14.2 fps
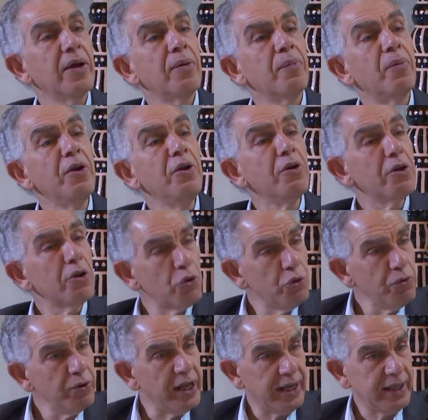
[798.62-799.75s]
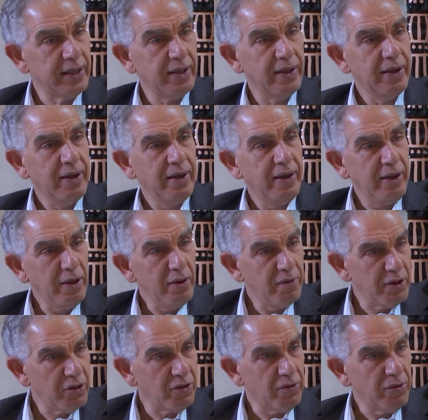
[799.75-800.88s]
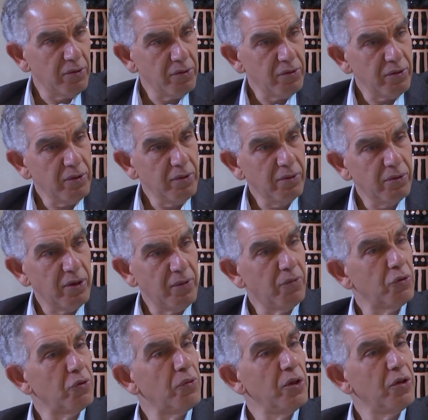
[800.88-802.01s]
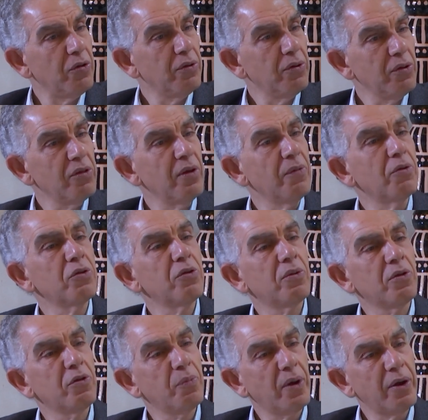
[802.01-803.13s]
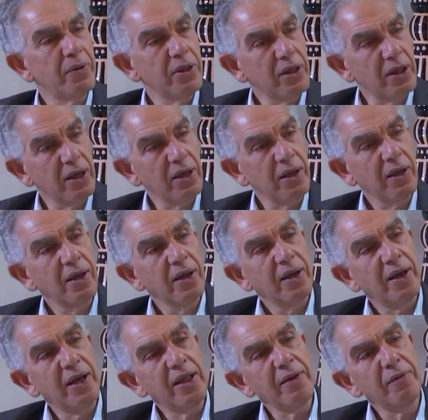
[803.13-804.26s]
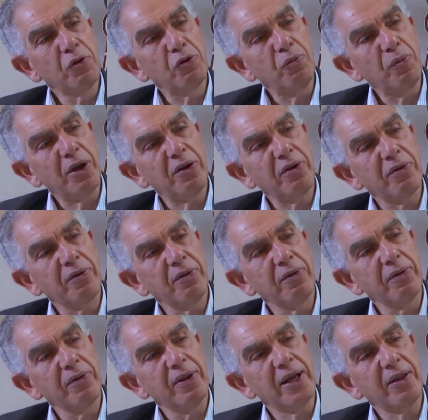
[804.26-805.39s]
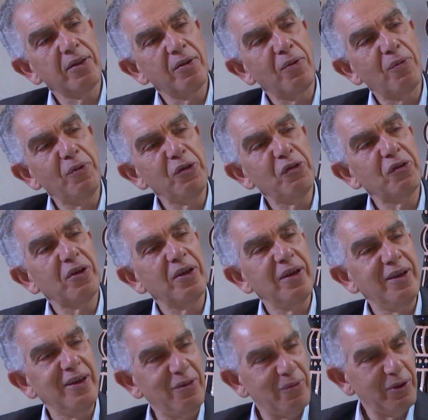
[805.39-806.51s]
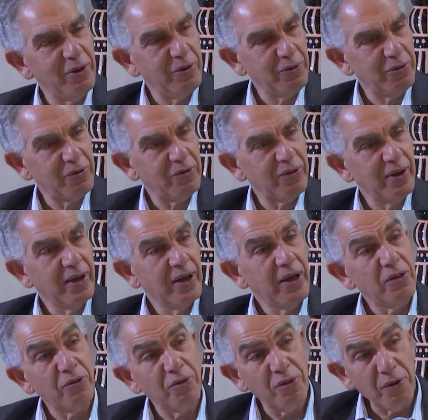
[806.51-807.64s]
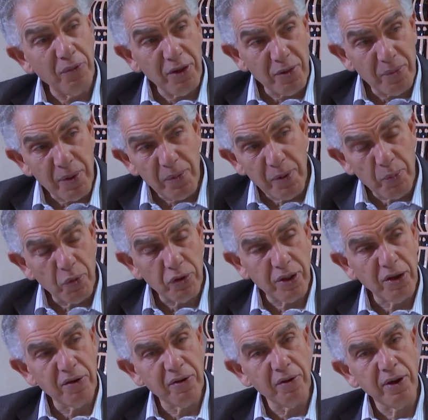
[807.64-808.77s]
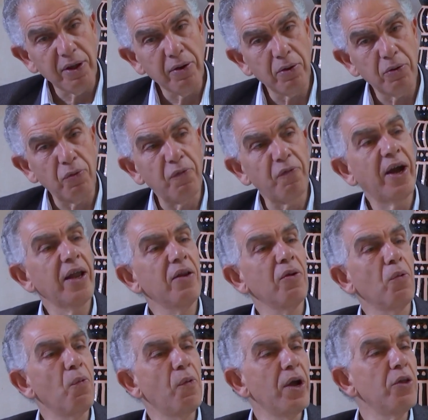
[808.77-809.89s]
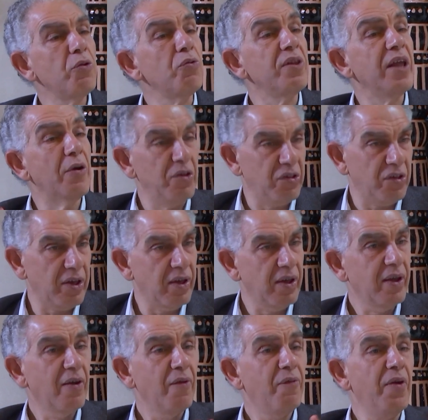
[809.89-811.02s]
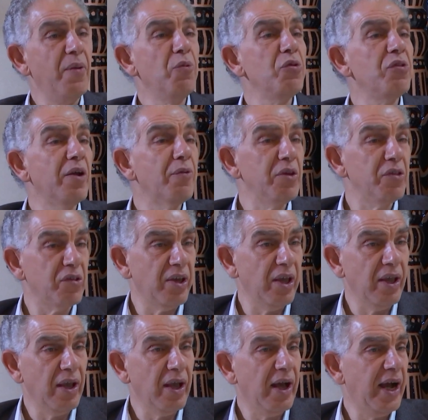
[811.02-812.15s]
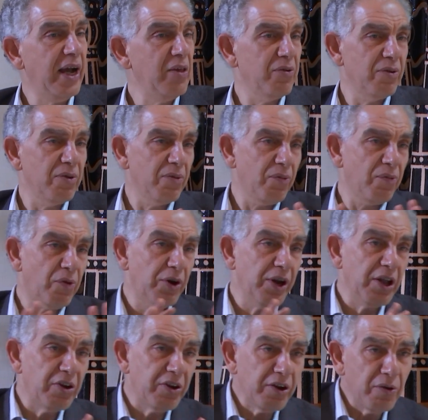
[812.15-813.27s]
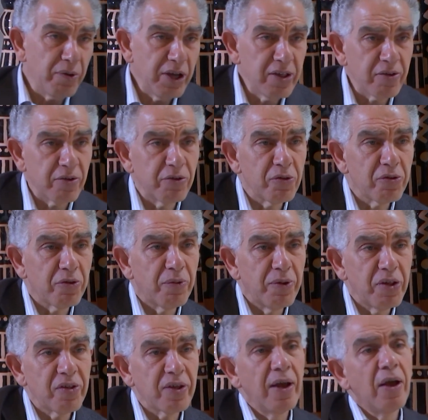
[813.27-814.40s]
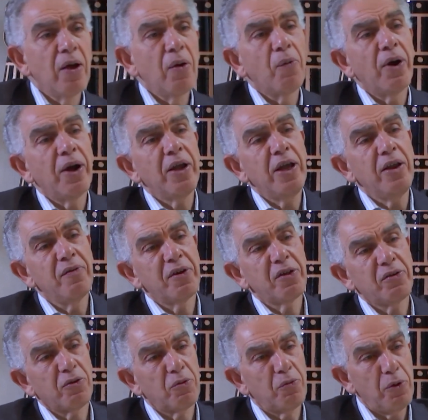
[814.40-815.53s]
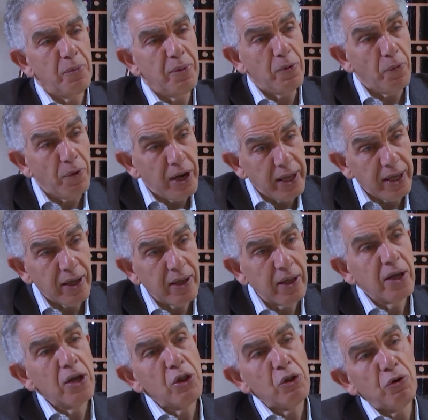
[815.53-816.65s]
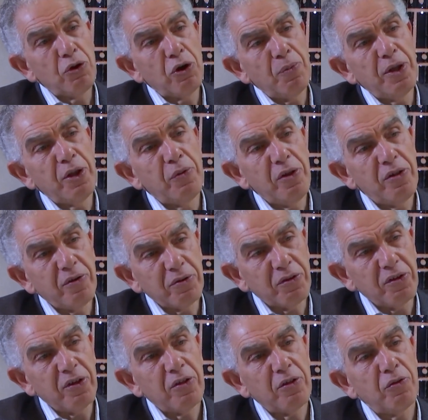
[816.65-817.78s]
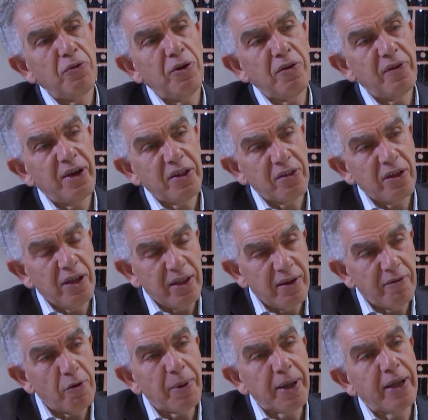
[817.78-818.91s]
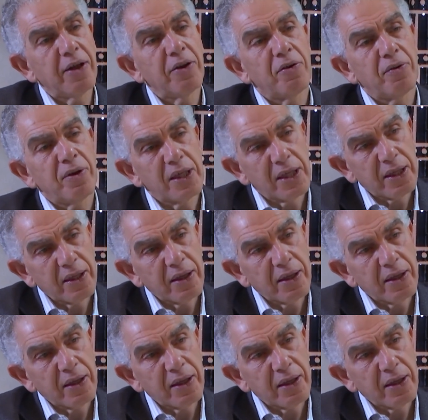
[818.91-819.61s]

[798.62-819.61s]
But in order to do that, investors, they want returns, they want transparency, and they want to make sure that risk is reduced. So there is maybe potential here to find a way to de-risk, famous de-risking, either foreign exchange risks or other risks, where investors will be willing to commit resources to invest in developing countries.